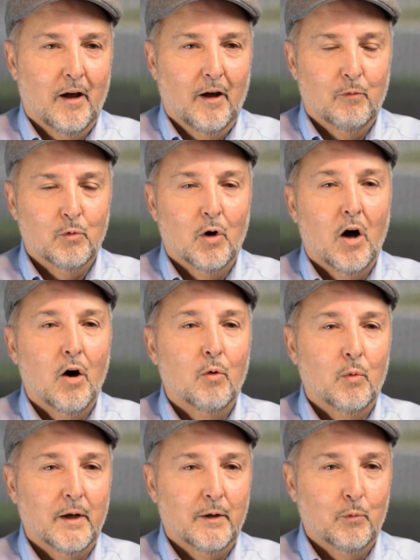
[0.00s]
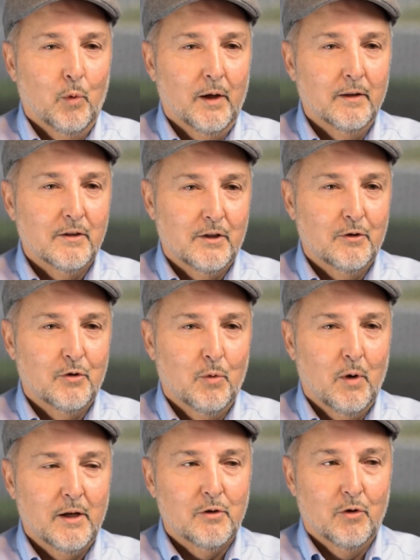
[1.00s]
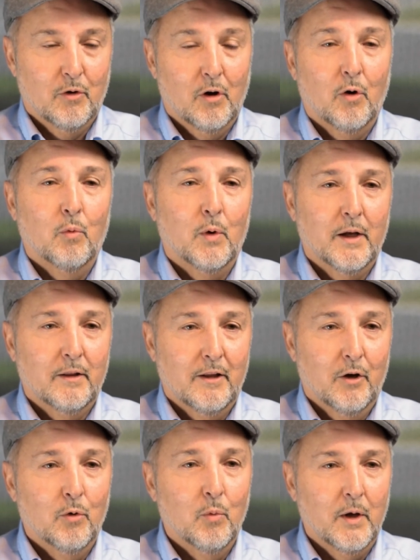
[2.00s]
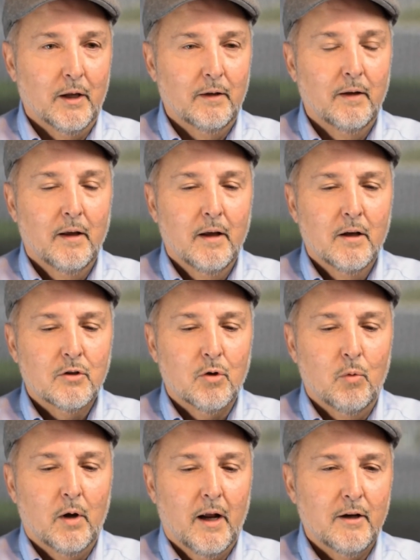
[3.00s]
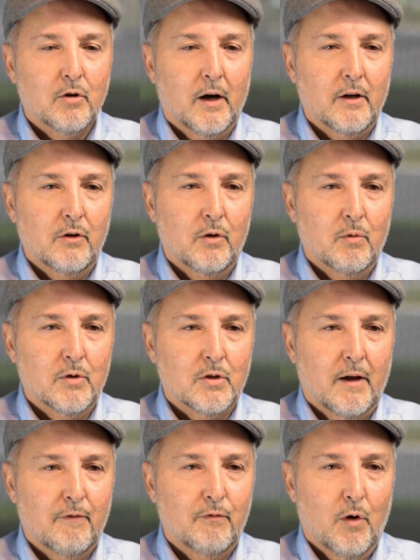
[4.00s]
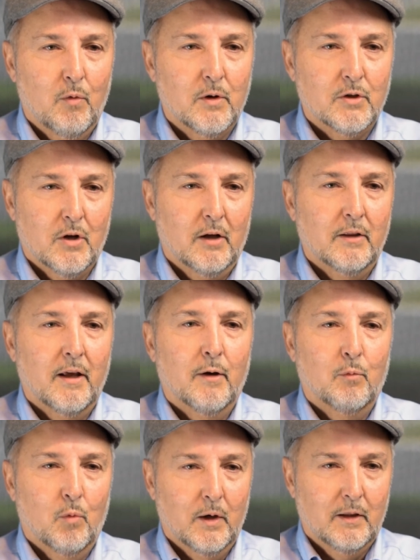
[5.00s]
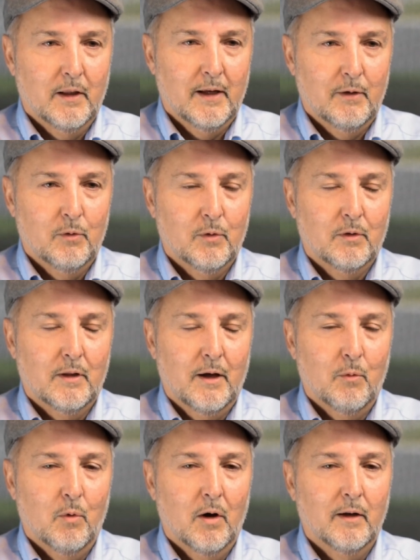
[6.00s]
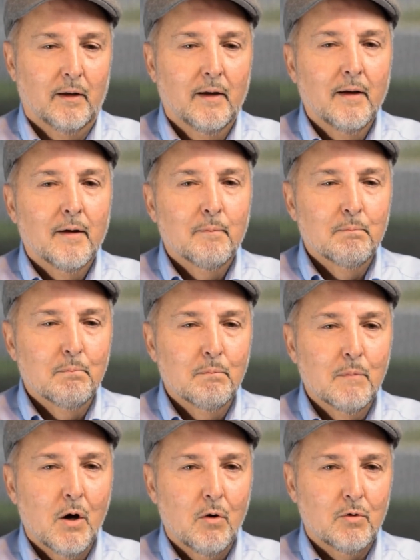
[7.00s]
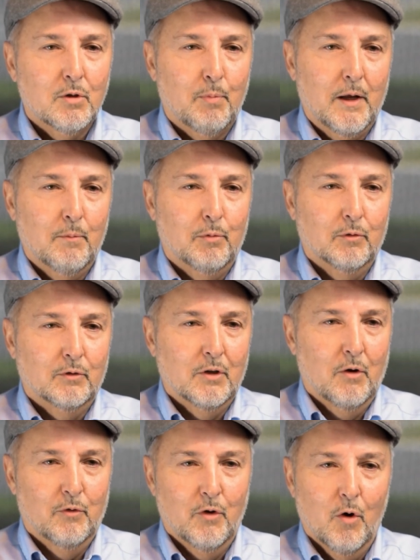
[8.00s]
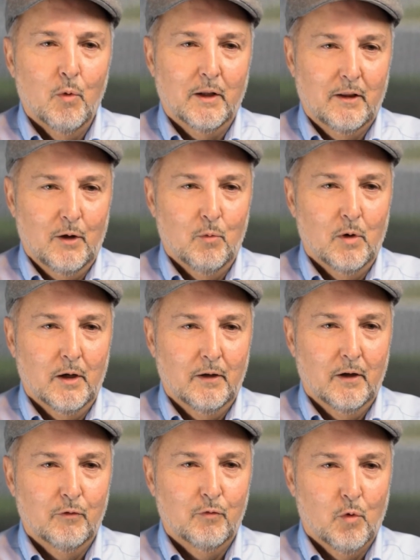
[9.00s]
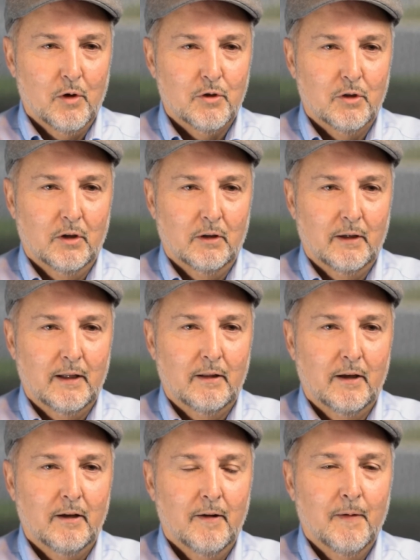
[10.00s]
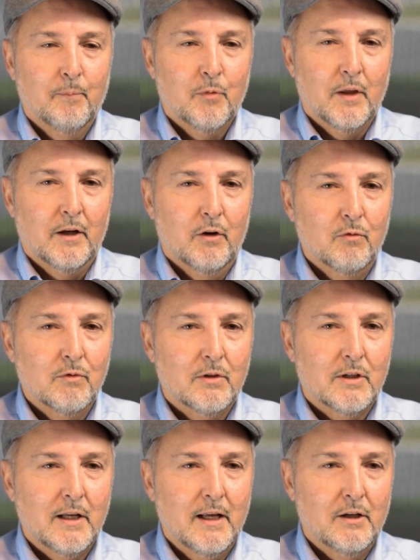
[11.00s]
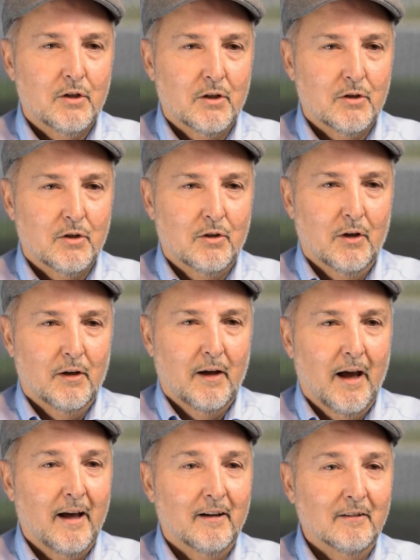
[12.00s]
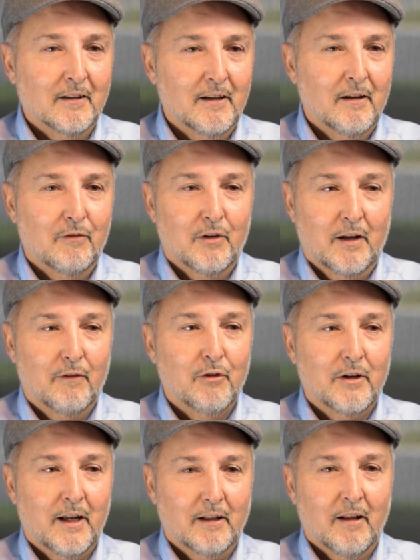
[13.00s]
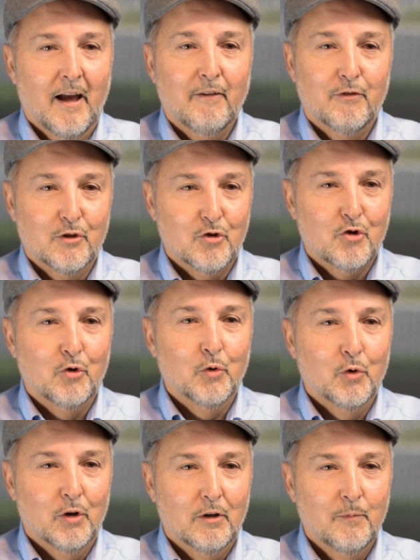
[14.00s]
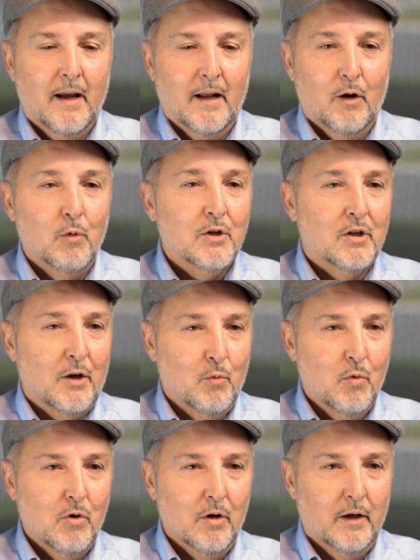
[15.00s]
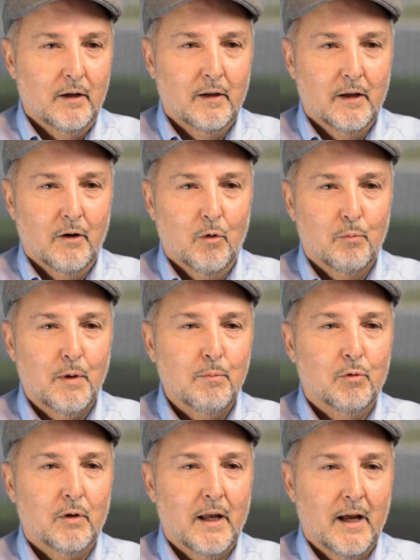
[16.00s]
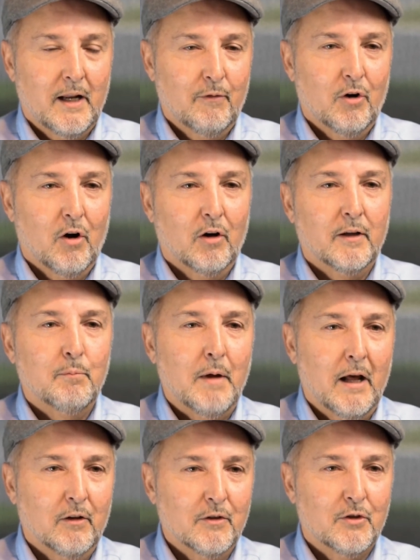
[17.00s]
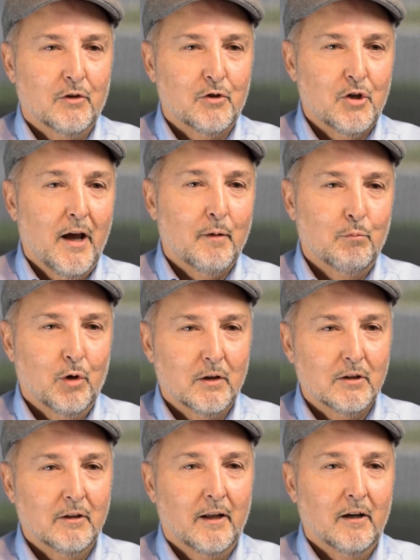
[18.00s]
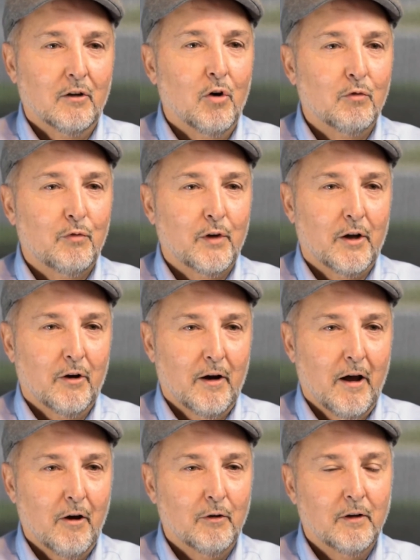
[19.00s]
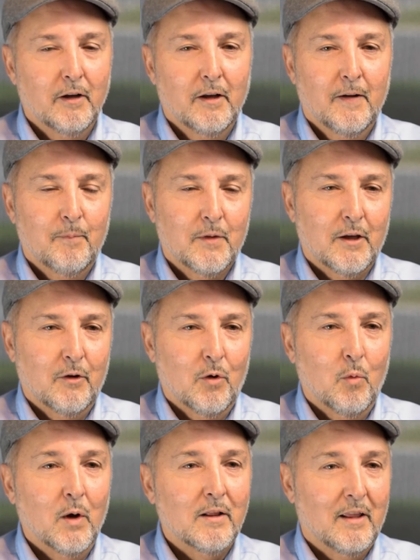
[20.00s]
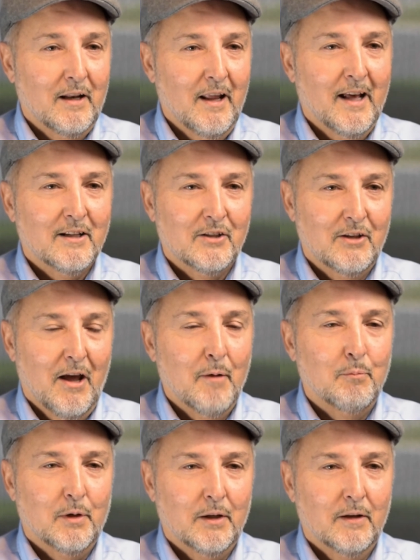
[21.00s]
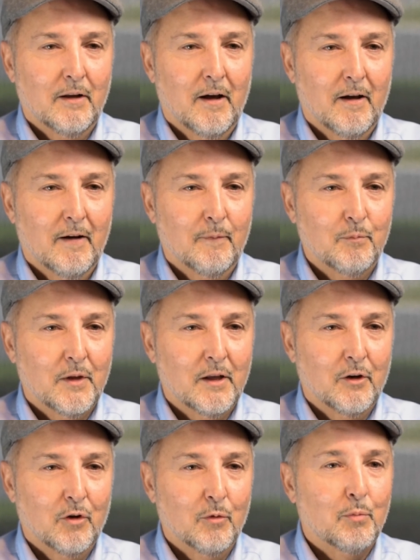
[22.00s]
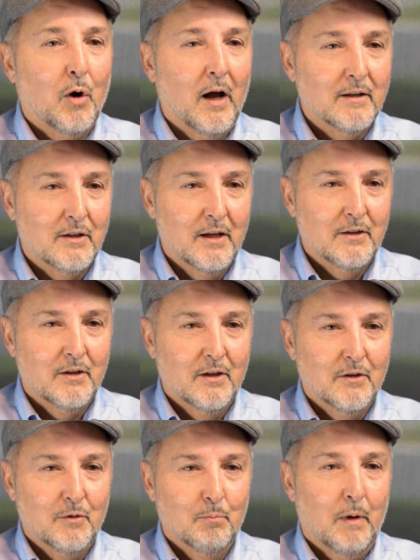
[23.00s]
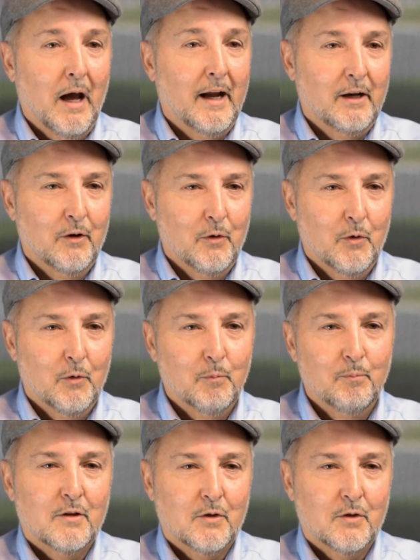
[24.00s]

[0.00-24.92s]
We'll all win situation, or I'll win, they'll win. So what I try to do is I focus on them, what they want. Most people don't know what they want, unfortunately. They don't teach us how to live in everyday life in school, and I wish they would. People can't even hardly balance their checkbooks, let alone figure out what the next step in the process is in buying a home.